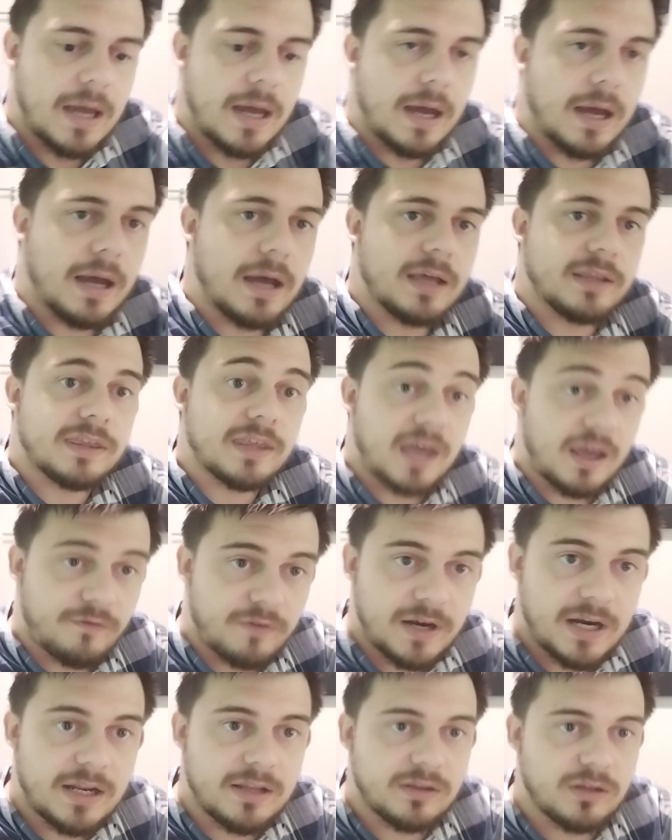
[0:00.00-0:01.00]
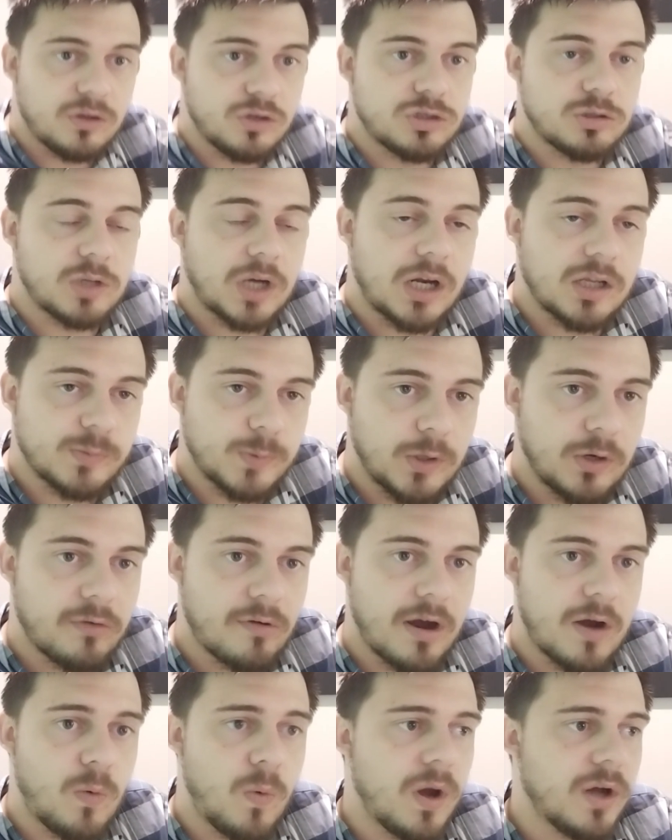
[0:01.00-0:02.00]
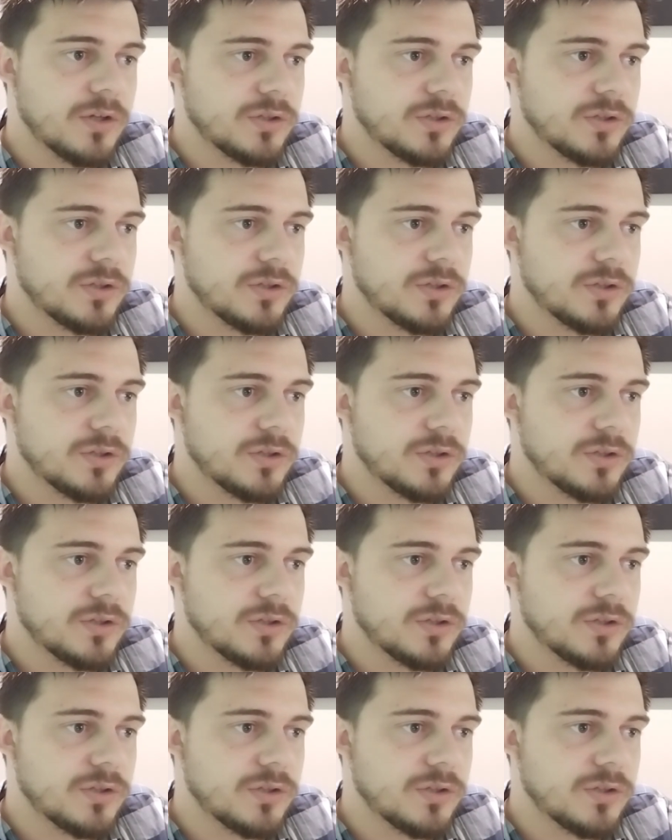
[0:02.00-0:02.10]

Thankfully, the YouTube channel's been doing really well,